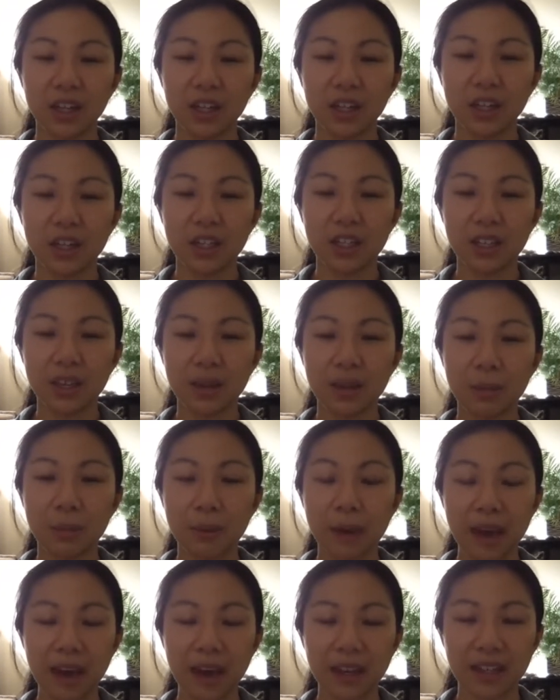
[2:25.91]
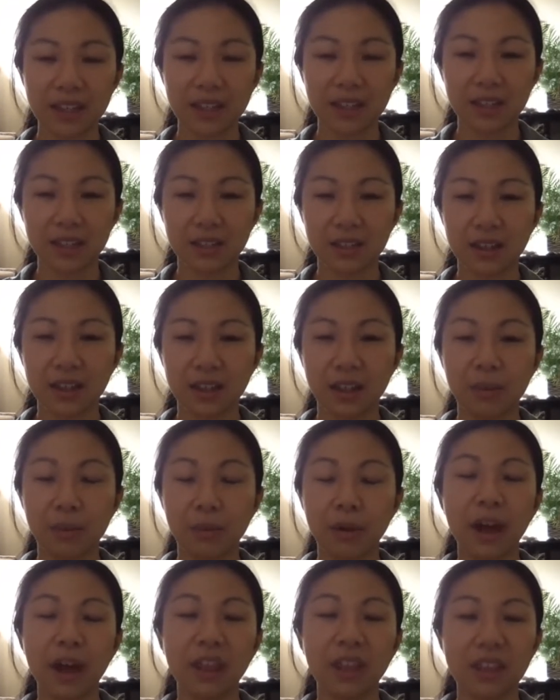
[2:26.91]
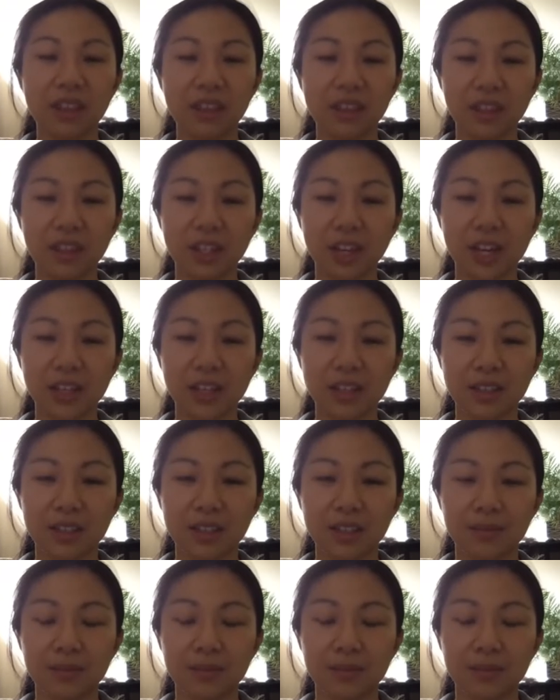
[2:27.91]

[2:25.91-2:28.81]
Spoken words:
just impacts the breath at the chest.